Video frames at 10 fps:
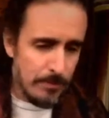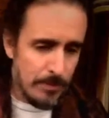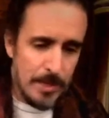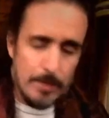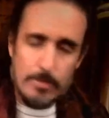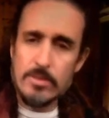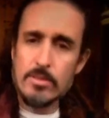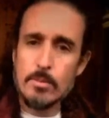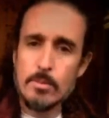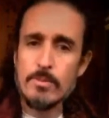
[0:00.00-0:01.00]
deeper than
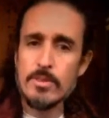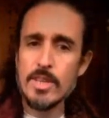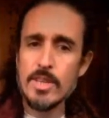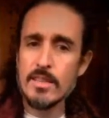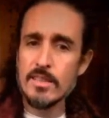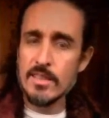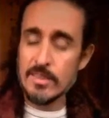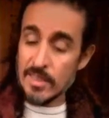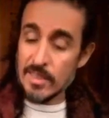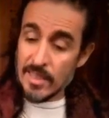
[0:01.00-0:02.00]
superficialities,
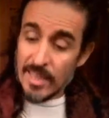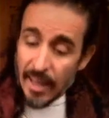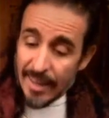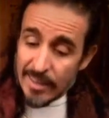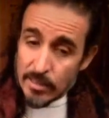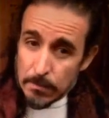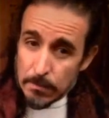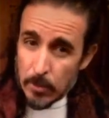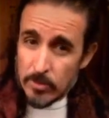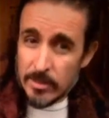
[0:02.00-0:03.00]

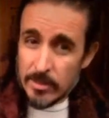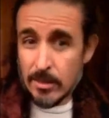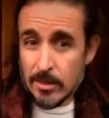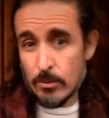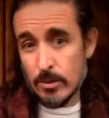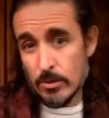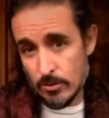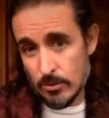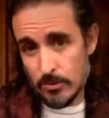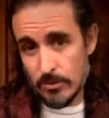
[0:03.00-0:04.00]
exposing the real
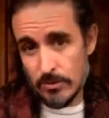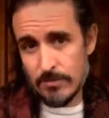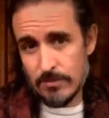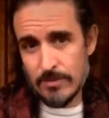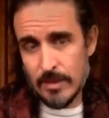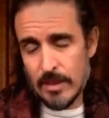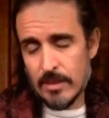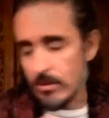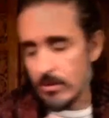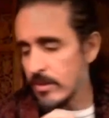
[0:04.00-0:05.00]
truth. So
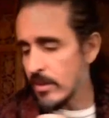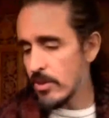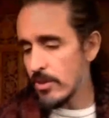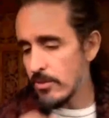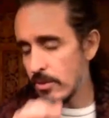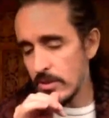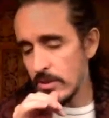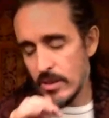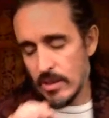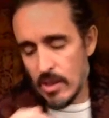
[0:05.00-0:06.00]
this nakshatra is
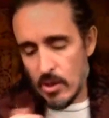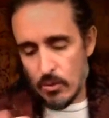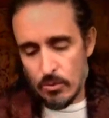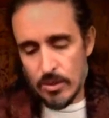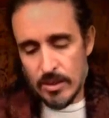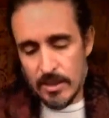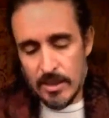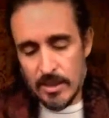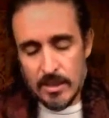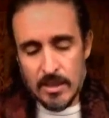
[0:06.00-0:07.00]

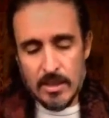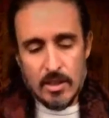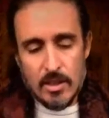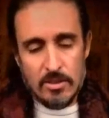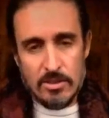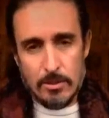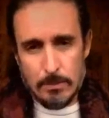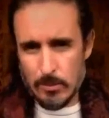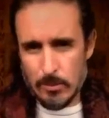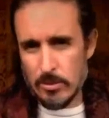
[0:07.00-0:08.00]
really going to
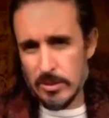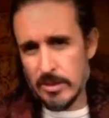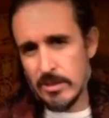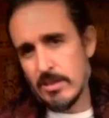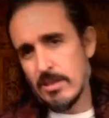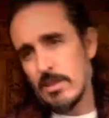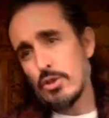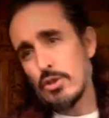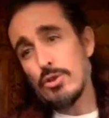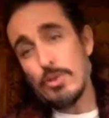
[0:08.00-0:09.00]
support
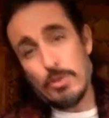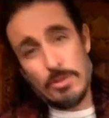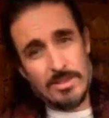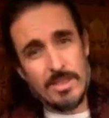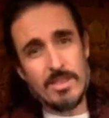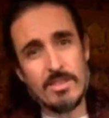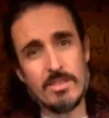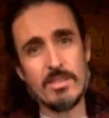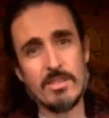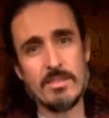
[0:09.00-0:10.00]
truth seekers.